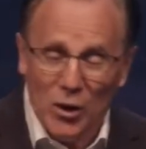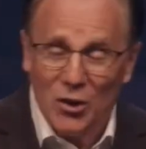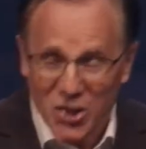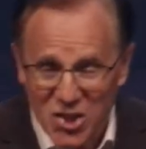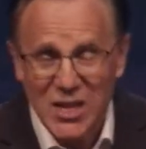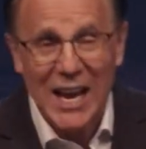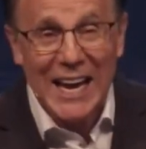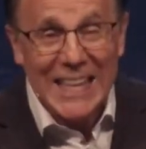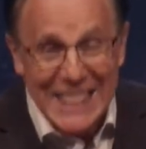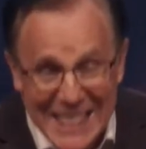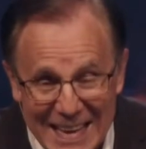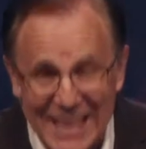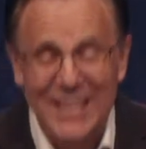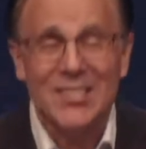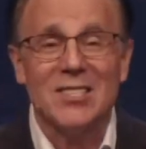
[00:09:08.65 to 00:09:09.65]
will
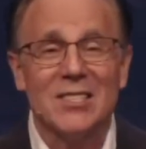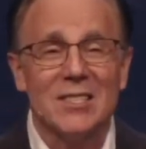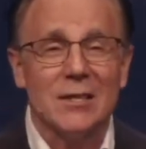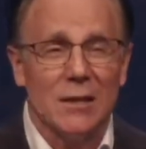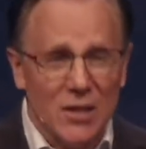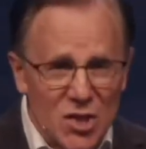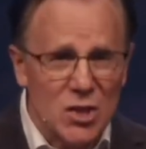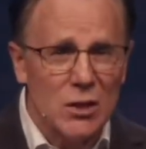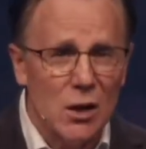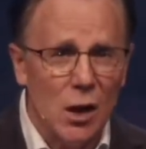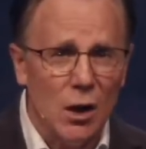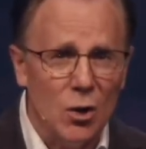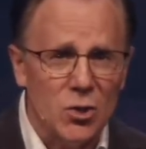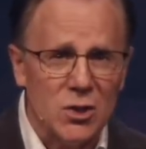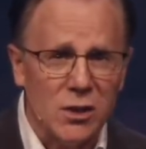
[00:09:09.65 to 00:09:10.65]
say this.
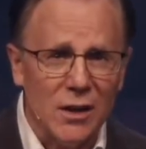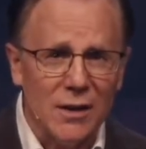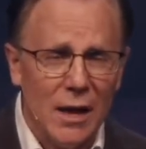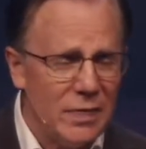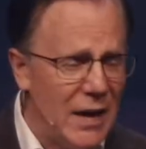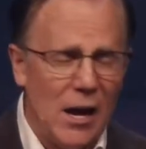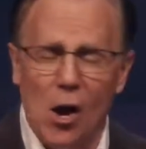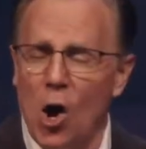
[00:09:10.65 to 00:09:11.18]
Listen closely.